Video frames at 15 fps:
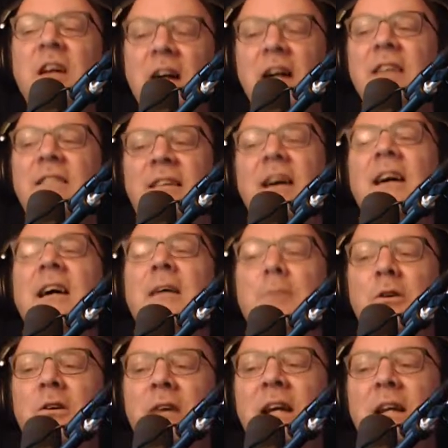a
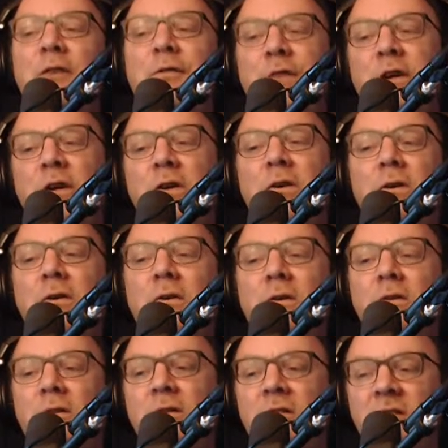timer, and a
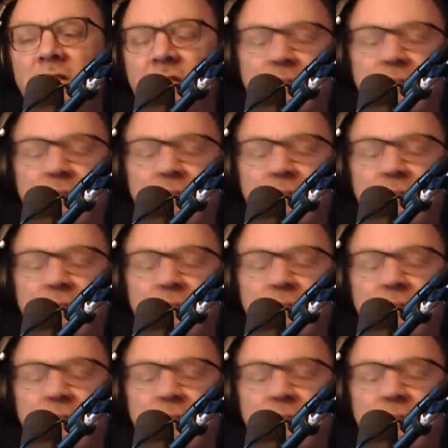fuse.